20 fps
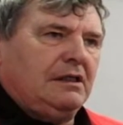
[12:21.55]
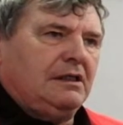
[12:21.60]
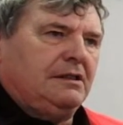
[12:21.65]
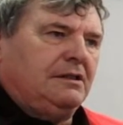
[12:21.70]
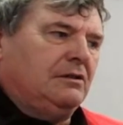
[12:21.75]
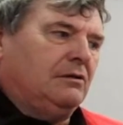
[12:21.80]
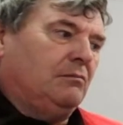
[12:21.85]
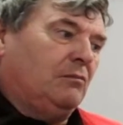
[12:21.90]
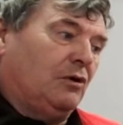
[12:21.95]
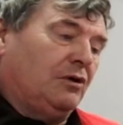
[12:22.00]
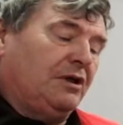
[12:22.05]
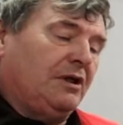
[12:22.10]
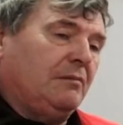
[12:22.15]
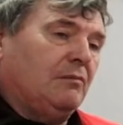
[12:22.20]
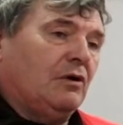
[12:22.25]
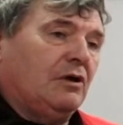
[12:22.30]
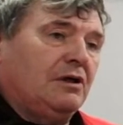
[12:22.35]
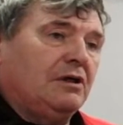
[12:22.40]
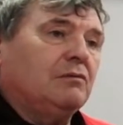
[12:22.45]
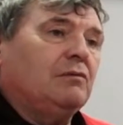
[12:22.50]
And on Monday
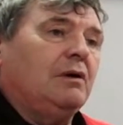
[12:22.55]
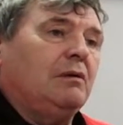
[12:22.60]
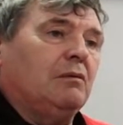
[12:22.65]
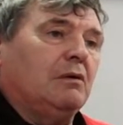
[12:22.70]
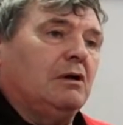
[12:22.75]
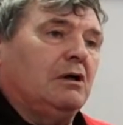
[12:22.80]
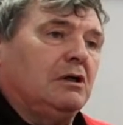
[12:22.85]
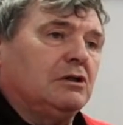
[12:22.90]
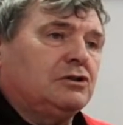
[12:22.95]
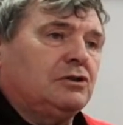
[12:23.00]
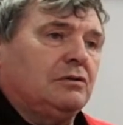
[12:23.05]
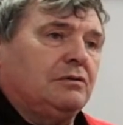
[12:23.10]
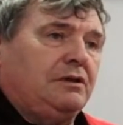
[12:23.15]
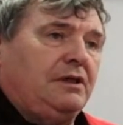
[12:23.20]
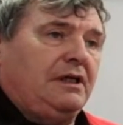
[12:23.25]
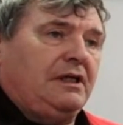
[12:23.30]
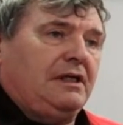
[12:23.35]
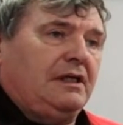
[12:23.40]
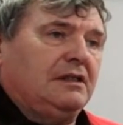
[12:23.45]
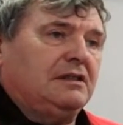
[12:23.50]
morning we will also
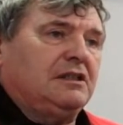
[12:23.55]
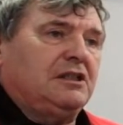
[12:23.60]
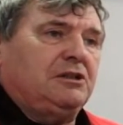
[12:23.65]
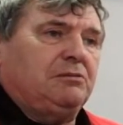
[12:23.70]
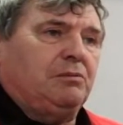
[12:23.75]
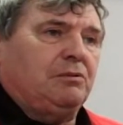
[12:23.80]
take entries,